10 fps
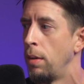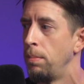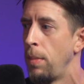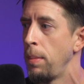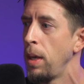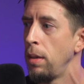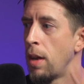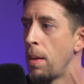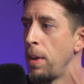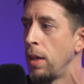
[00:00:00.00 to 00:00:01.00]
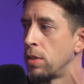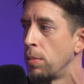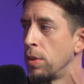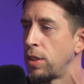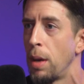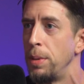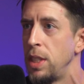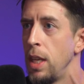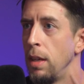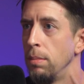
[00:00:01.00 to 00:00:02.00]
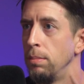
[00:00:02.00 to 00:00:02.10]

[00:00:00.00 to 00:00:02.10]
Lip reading: maybe not being someone's cup of tea.